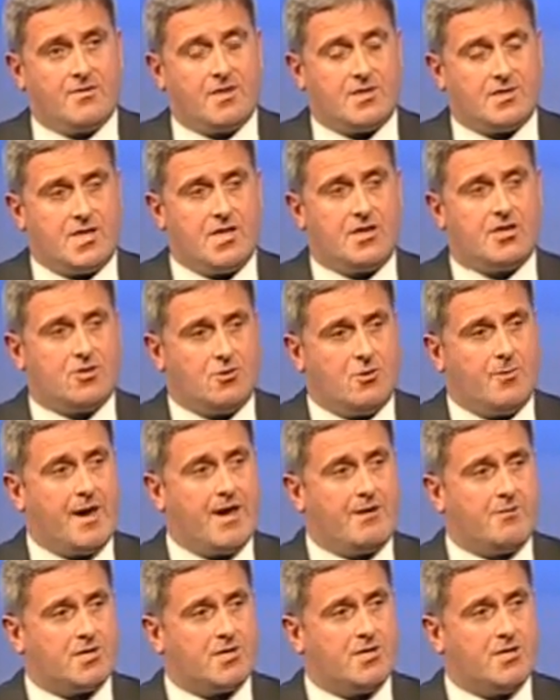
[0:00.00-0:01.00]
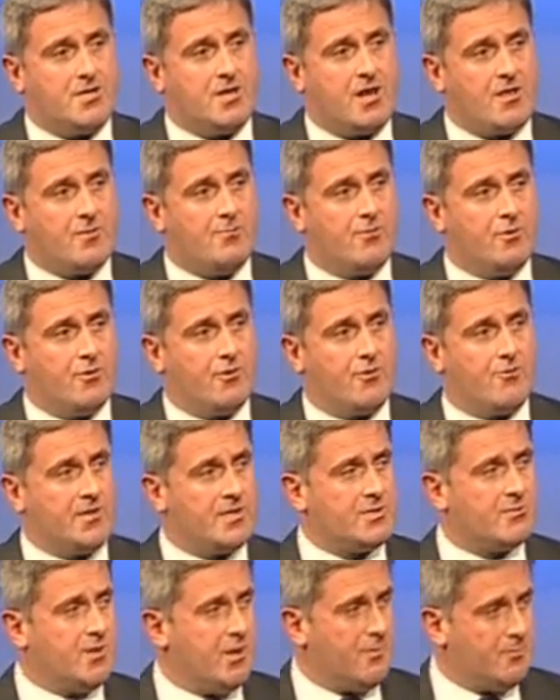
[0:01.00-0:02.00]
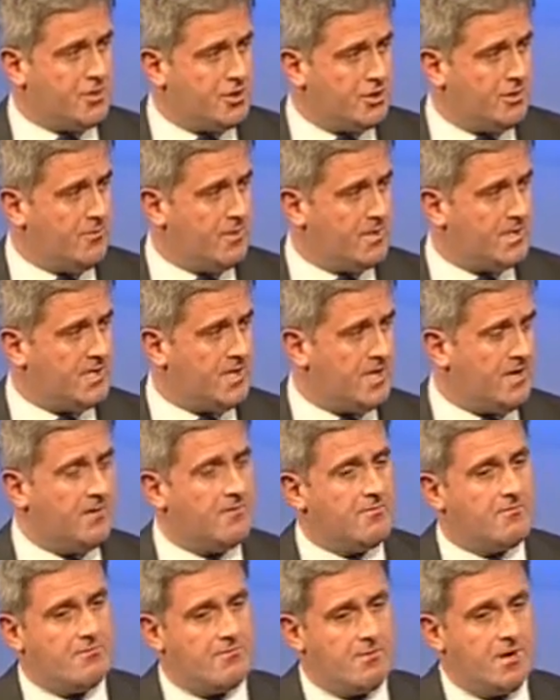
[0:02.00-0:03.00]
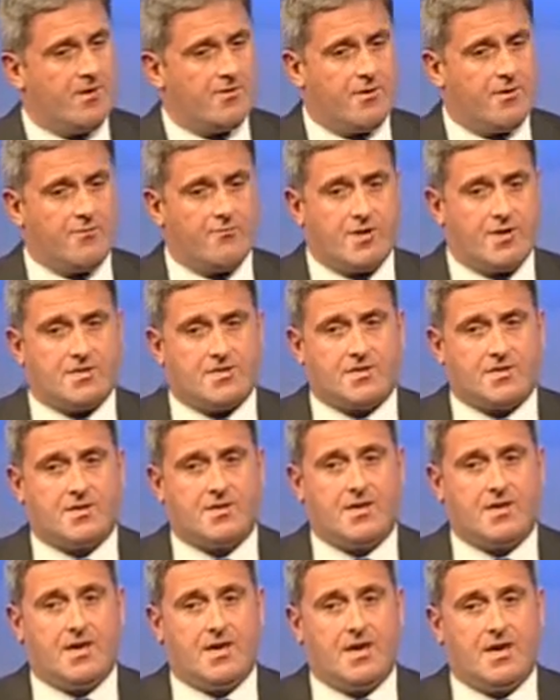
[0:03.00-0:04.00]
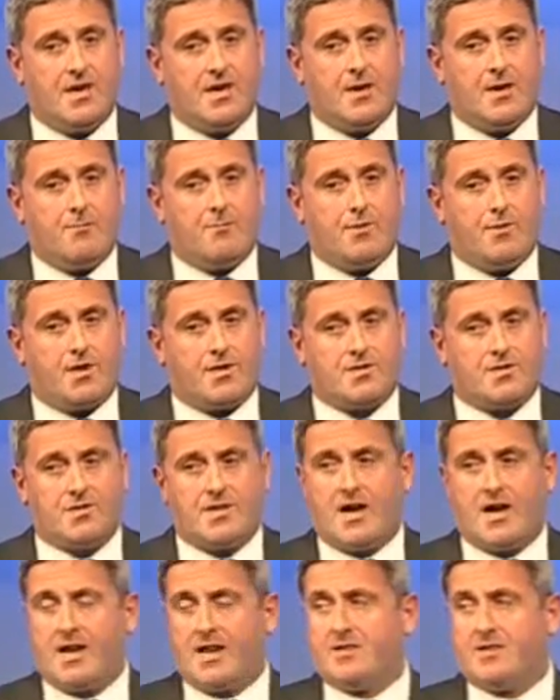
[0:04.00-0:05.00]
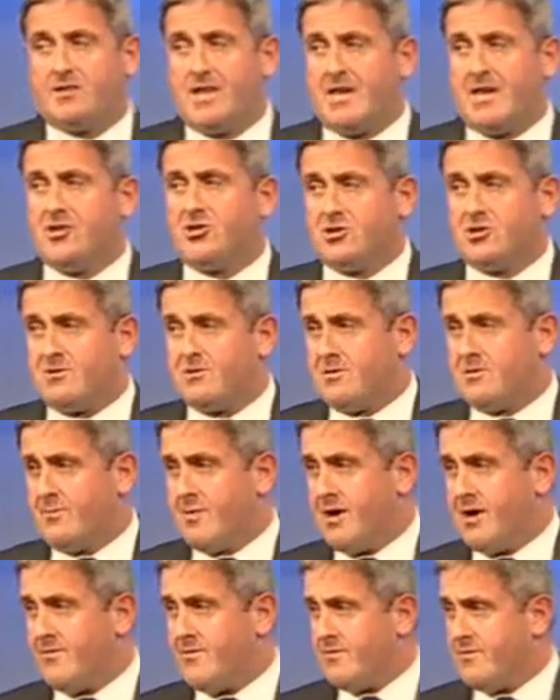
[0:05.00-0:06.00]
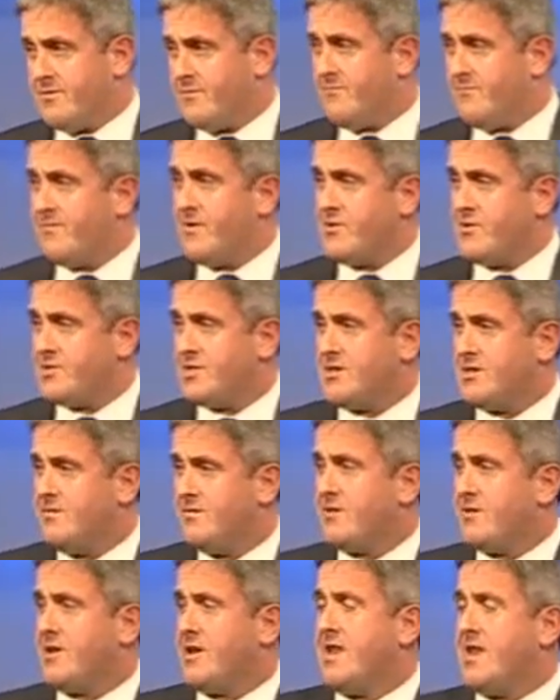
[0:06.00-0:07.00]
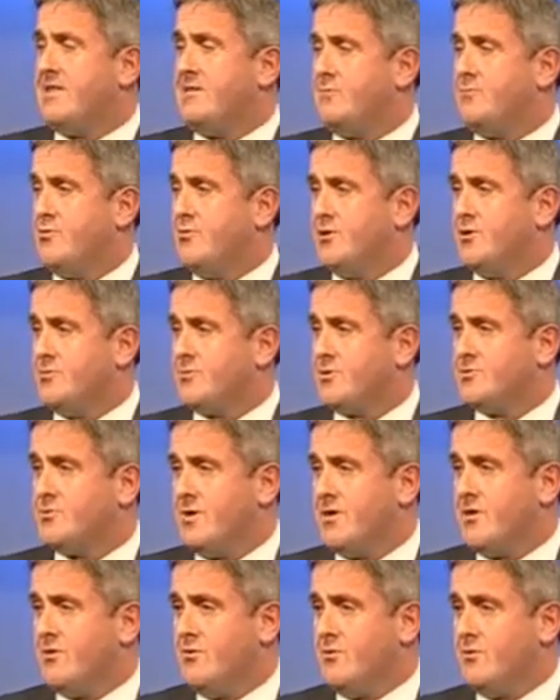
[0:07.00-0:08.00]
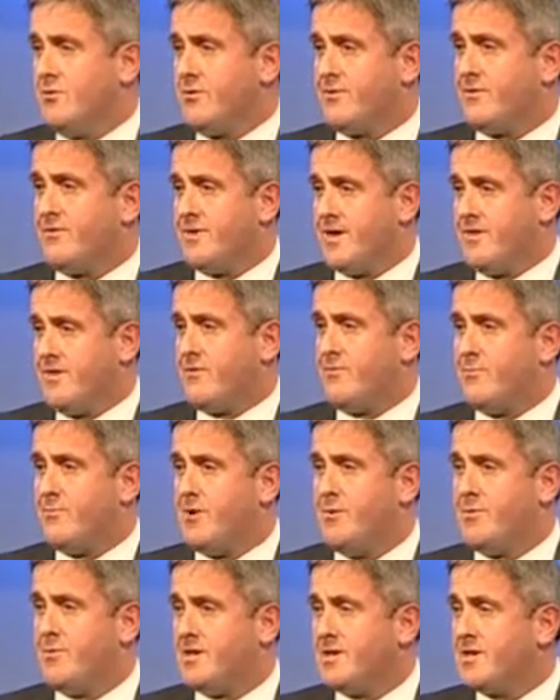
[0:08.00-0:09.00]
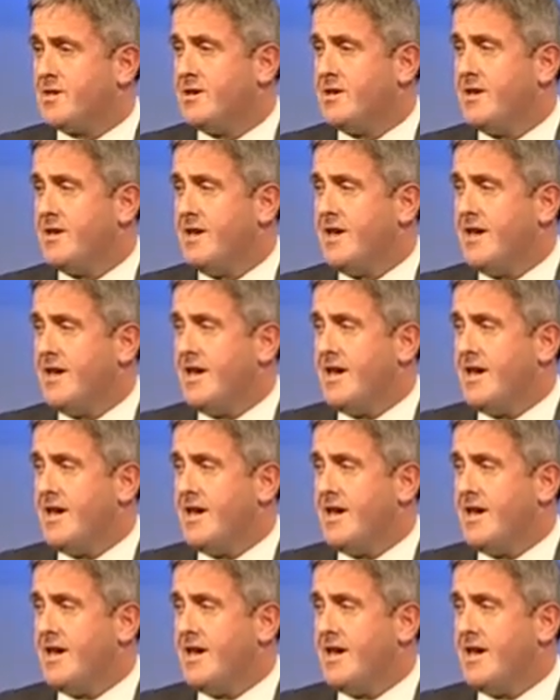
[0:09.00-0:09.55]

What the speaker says: There's an issue about turning the border into an opportunity rather than a risk, because as an island nation, apart from the very significant land border between the North and the Republic,